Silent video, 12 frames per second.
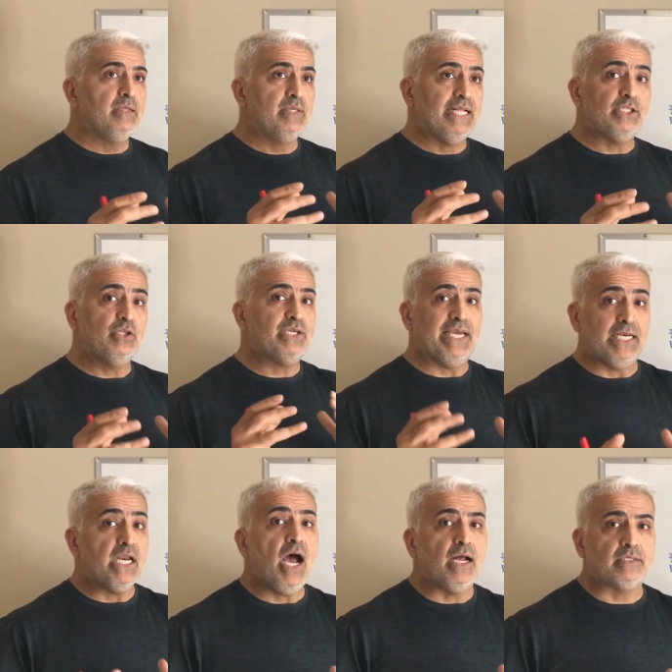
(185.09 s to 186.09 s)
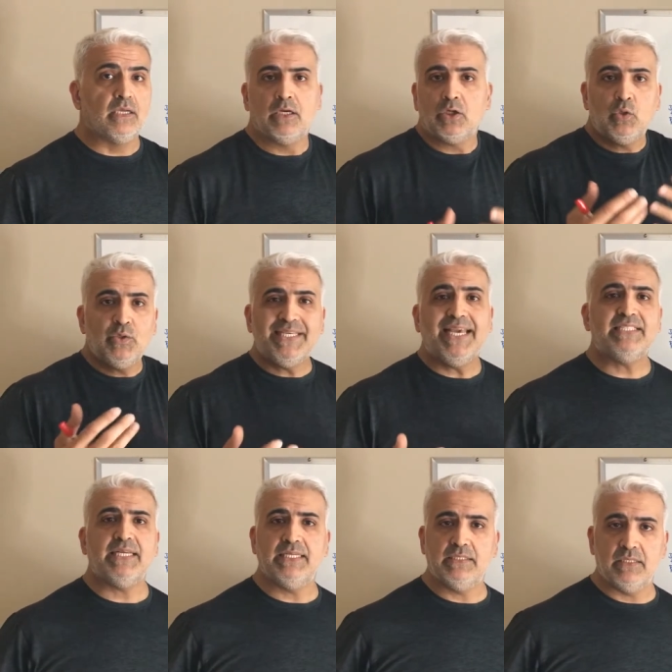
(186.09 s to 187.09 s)
that you cannot
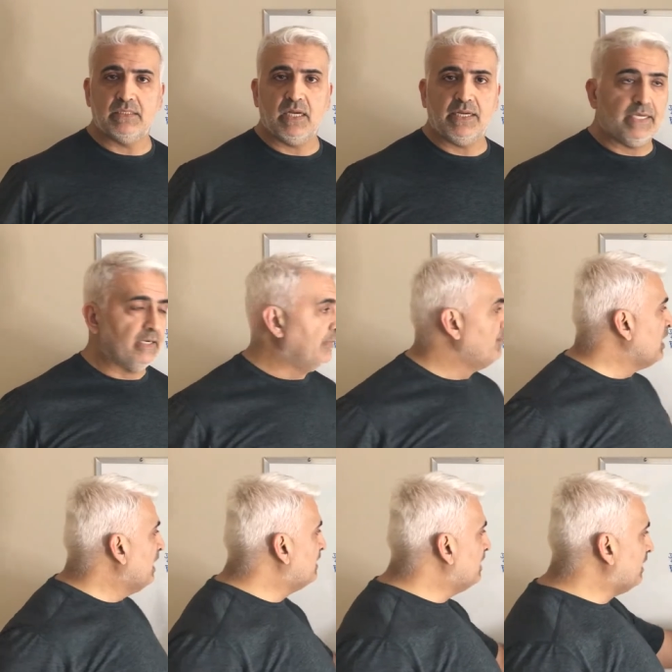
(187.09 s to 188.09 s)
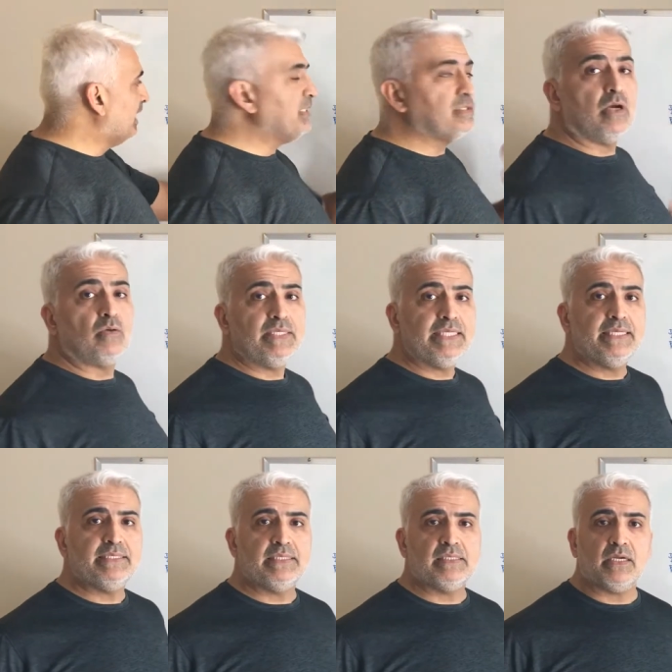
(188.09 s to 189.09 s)
create a desire there is already
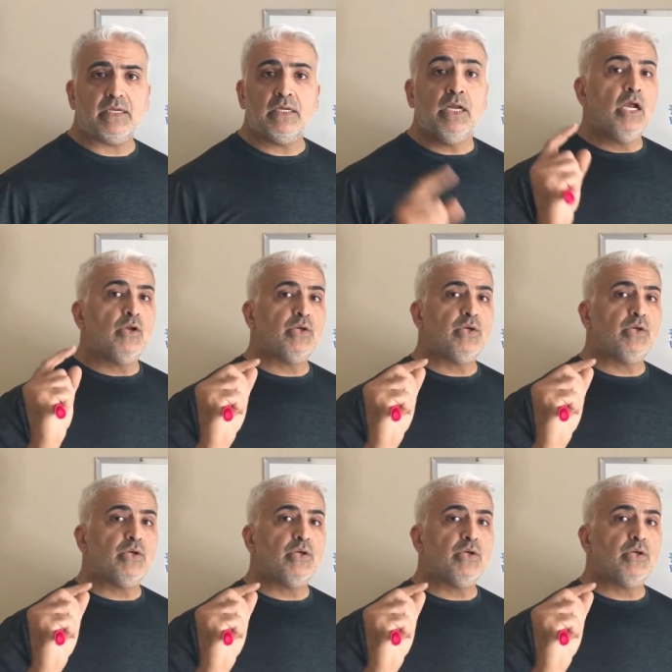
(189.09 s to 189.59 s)
a desire,